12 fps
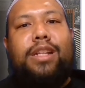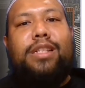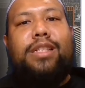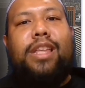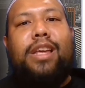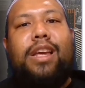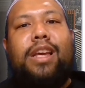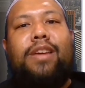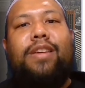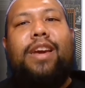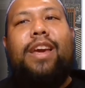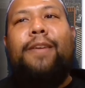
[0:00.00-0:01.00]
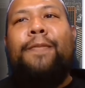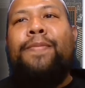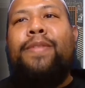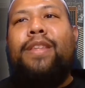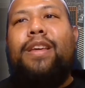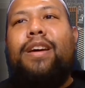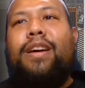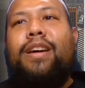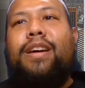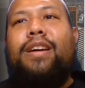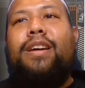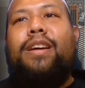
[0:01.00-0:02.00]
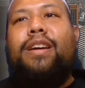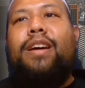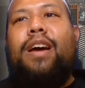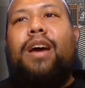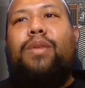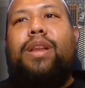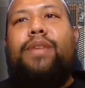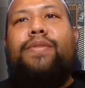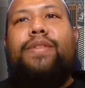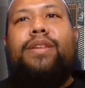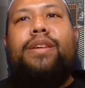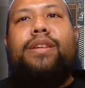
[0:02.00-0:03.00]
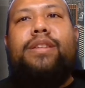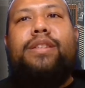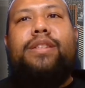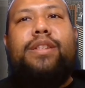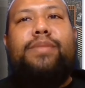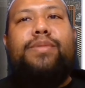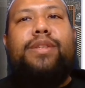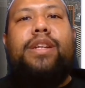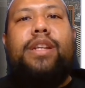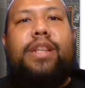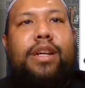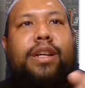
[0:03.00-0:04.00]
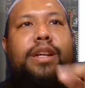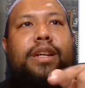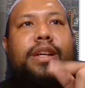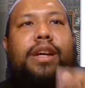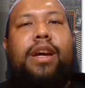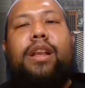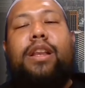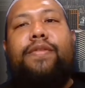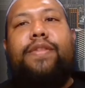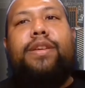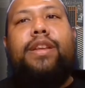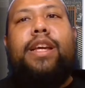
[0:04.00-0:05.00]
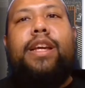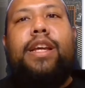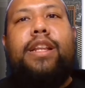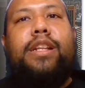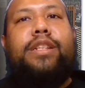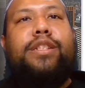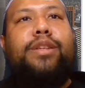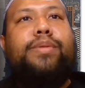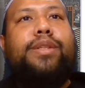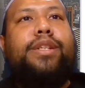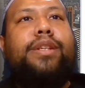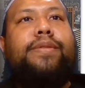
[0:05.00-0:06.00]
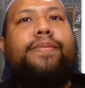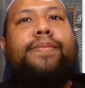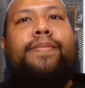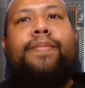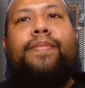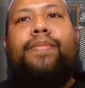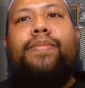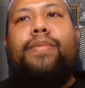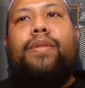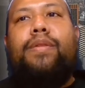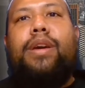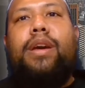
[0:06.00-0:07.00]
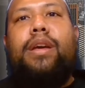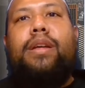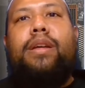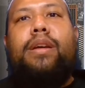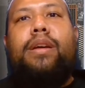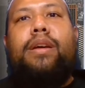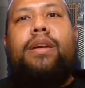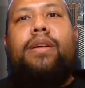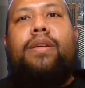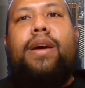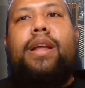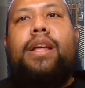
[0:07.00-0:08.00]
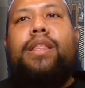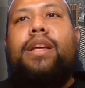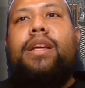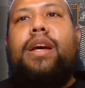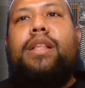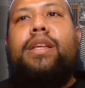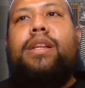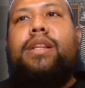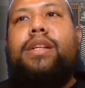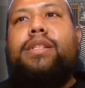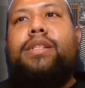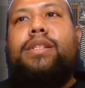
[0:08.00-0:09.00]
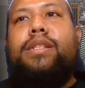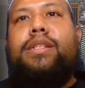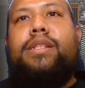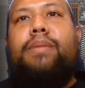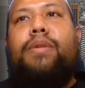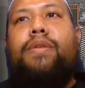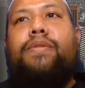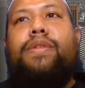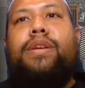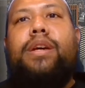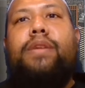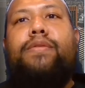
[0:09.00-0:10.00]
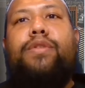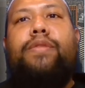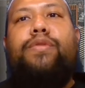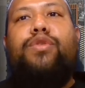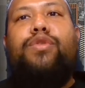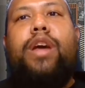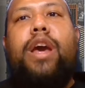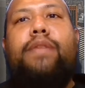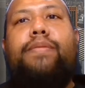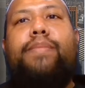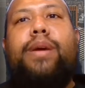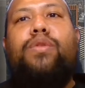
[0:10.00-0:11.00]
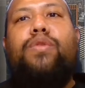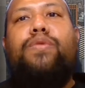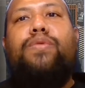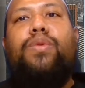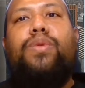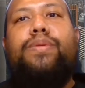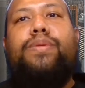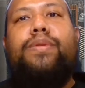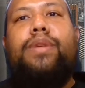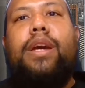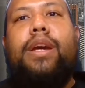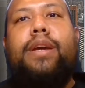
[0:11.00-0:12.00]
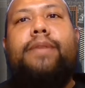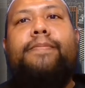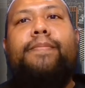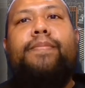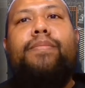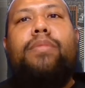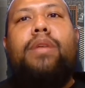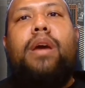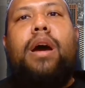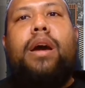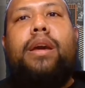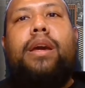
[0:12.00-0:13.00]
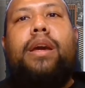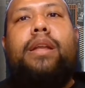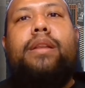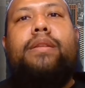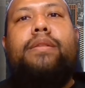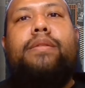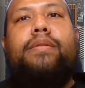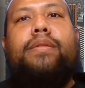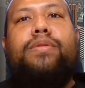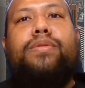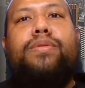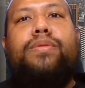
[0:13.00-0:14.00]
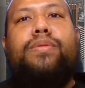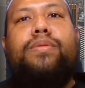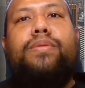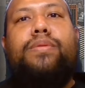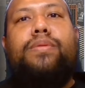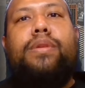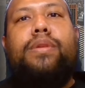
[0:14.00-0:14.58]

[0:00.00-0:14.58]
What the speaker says: thing. Okay, I will leave the description in the leave the link in the description. Okay, right. I think this is some of the, if you don't have microphone, okay, I can also,